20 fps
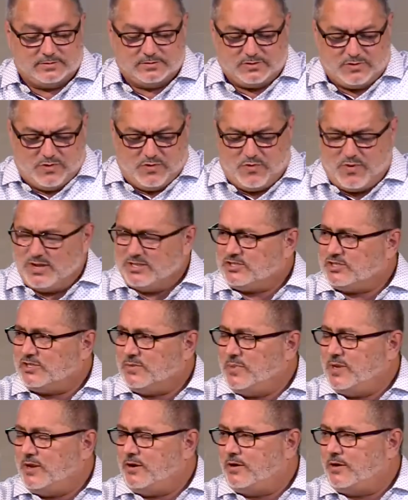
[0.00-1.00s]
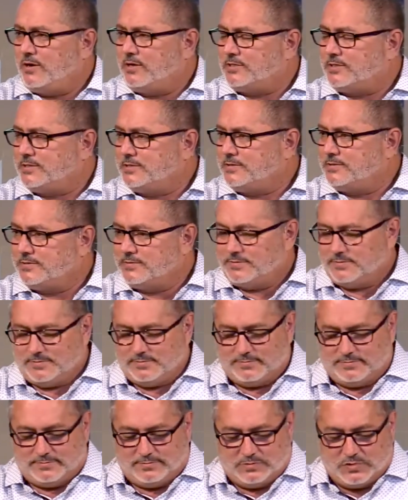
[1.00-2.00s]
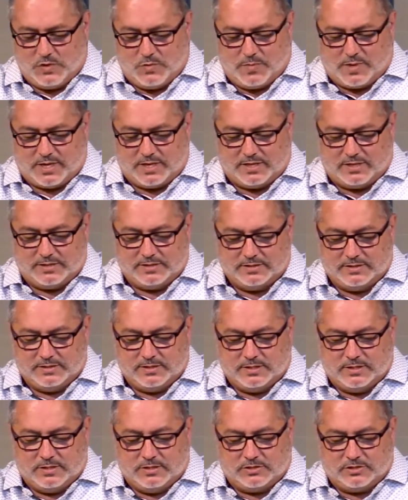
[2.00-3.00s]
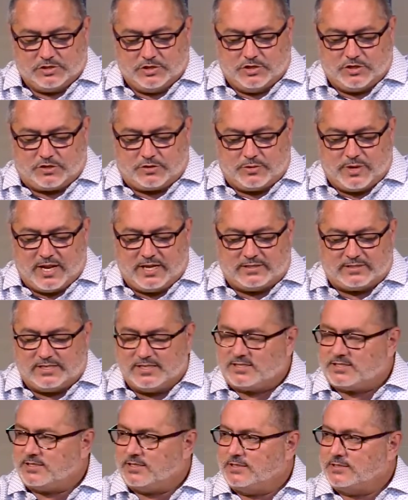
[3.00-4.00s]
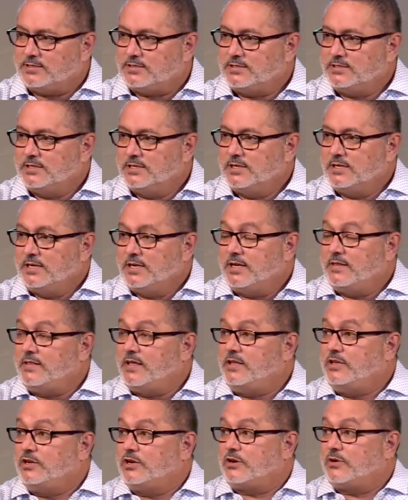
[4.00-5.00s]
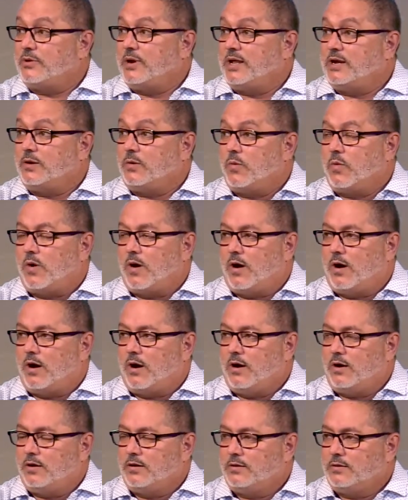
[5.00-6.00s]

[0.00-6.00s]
Who wants to be hurt? Nobody. So you create distance and then you create a wall.